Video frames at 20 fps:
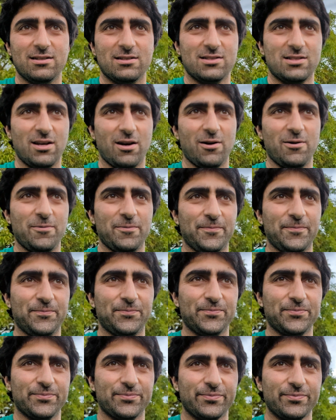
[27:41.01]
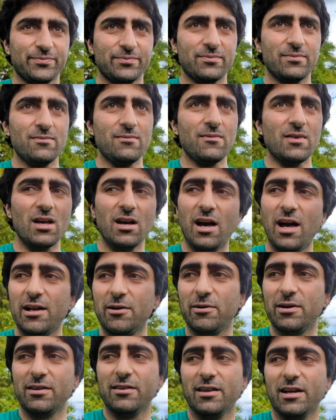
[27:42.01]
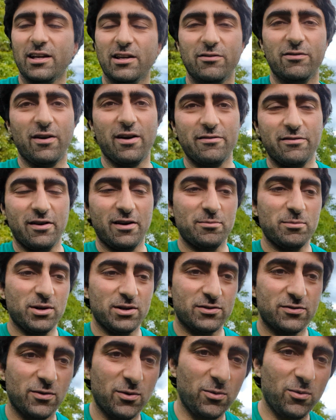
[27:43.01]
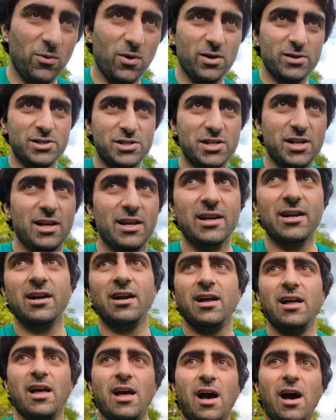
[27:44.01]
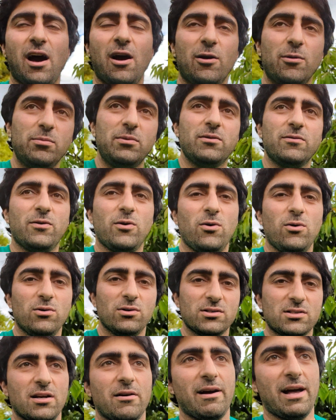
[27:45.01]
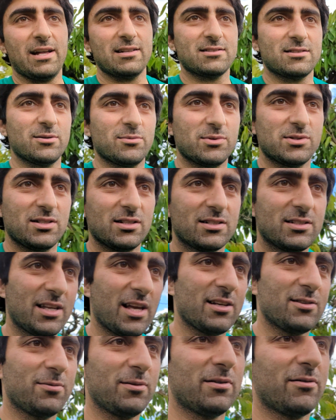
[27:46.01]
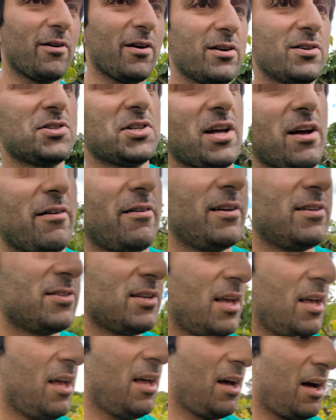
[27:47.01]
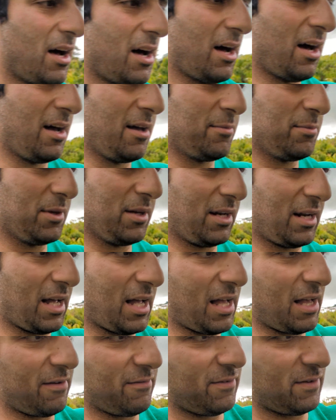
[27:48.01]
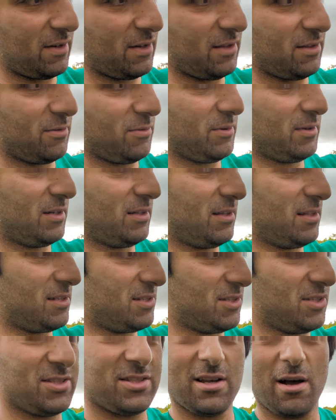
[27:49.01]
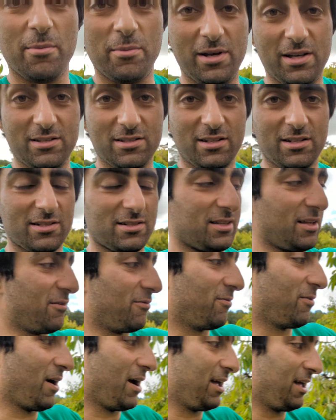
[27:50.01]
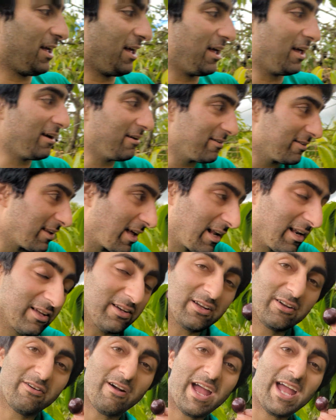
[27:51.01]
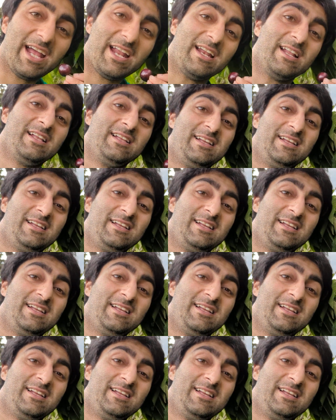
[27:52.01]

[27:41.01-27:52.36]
So anyway, thank you very, very much for watching. I hope you've also had some success with growing cherries. I'm going to have another one of these summits because they're right here and they look great.